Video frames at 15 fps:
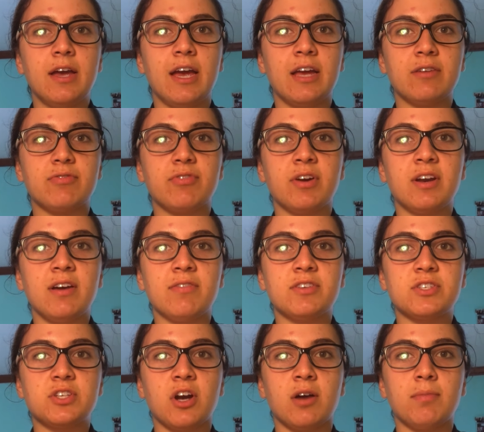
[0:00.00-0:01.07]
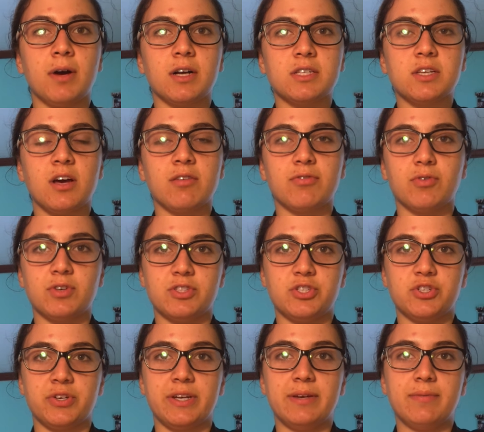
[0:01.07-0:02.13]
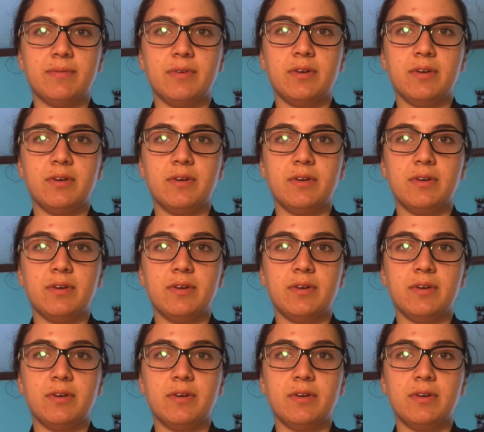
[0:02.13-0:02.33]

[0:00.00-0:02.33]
in front of the Starbucks on 4th Street.